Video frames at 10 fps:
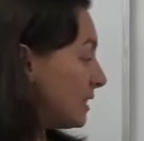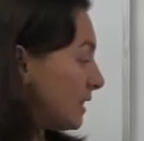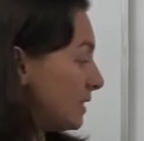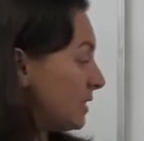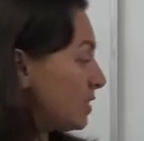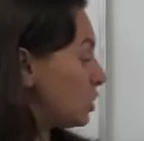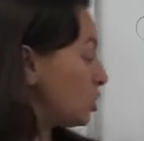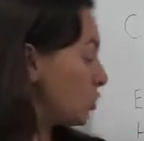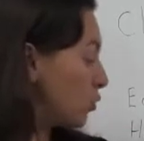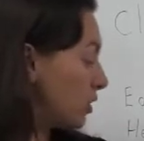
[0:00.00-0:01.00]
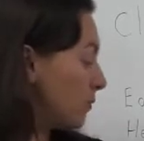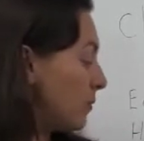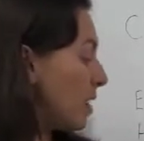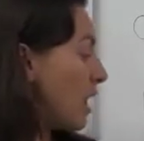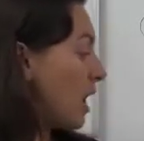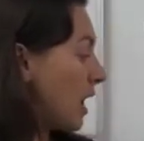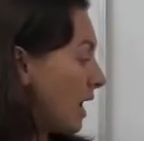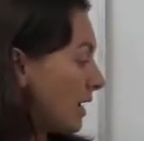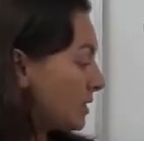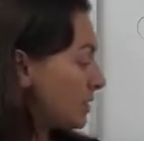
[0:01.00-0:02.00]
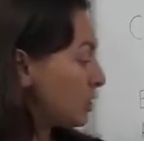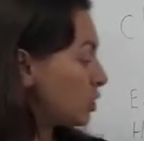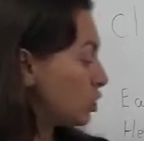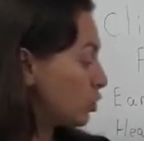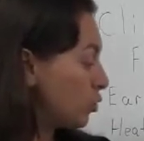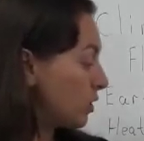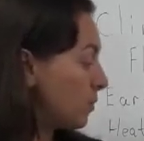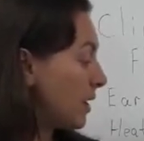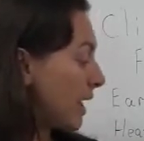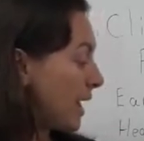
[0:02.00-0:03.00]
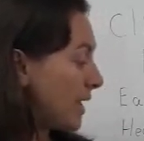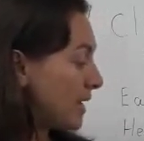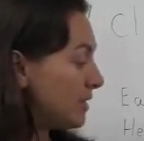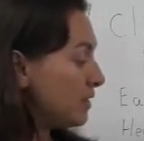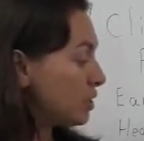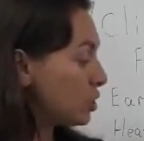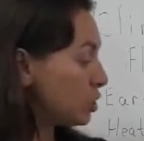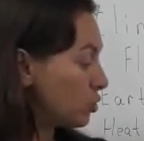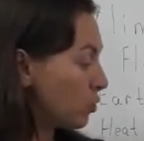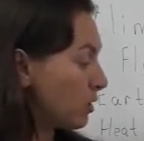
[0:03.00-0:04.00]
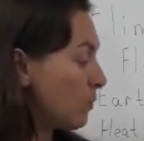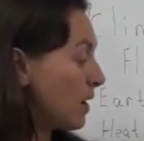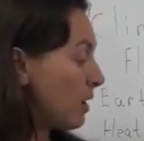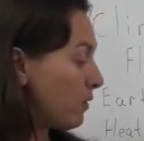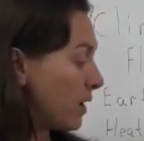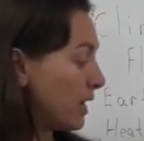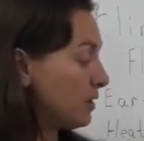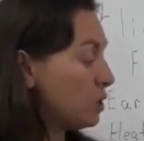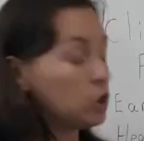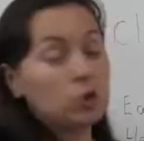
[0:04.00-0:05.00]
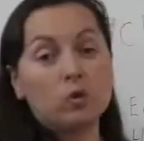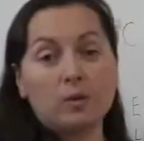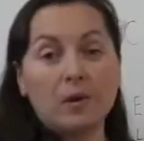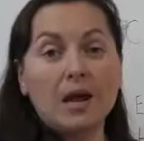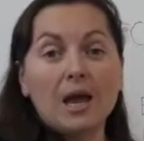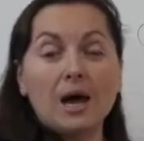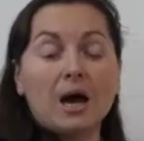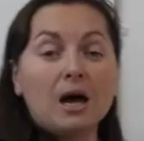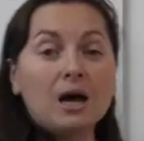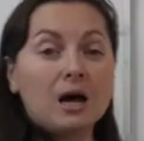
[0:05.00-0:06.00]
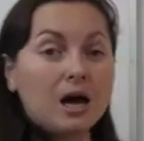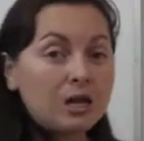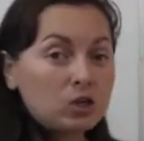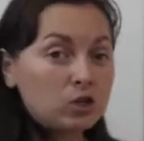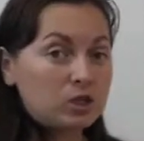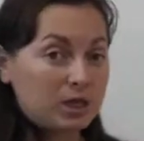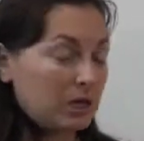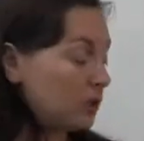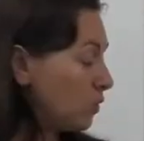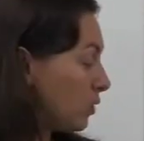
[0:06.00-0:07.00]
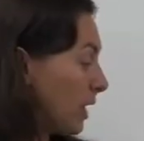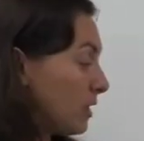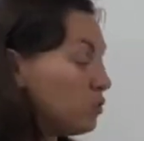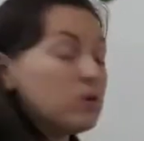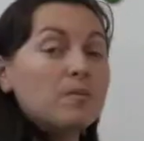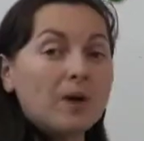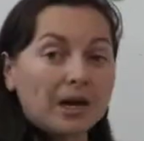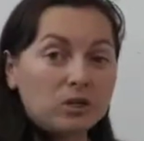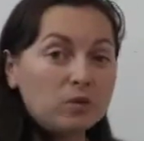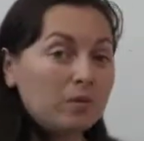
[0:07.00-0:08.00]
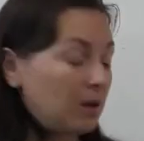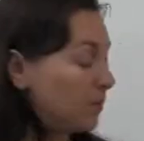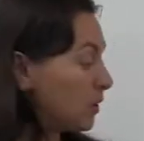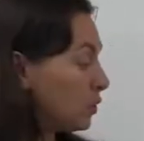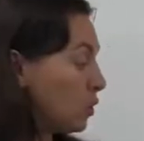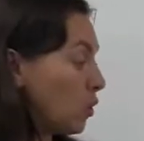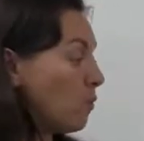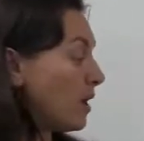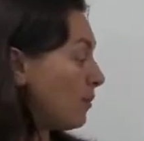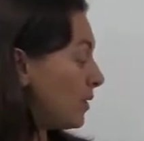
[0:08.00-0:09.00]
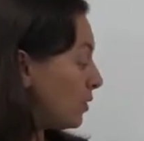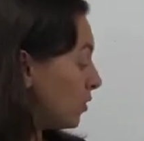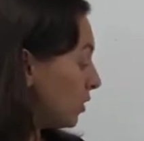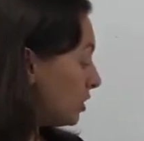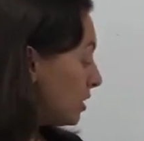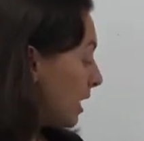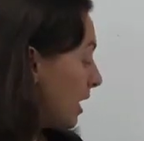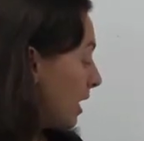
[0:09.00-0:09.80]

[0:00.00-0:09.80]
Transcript: thunder, storm; ice, storm; hail, storm; rain, storm. I should tell you and remind you, maybe you know, maybe you not,